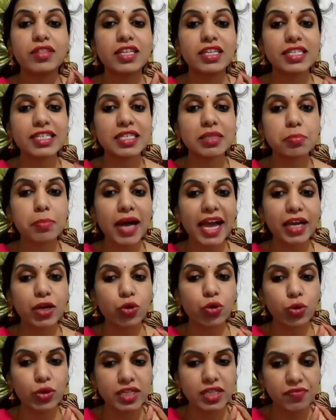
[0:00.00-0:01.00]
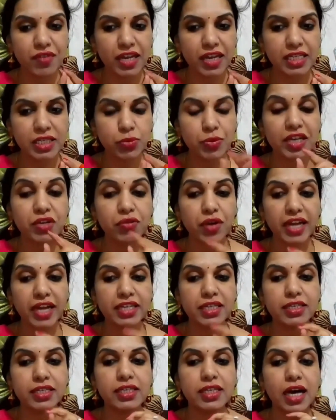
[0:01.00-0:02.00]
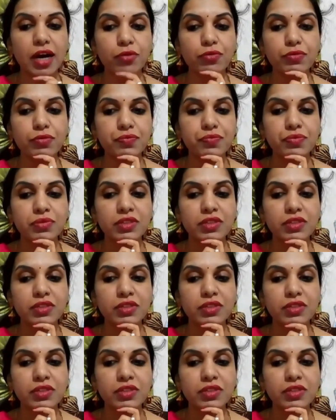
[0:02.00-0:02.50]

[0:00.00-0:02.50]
This mango is very sweet. Write it down.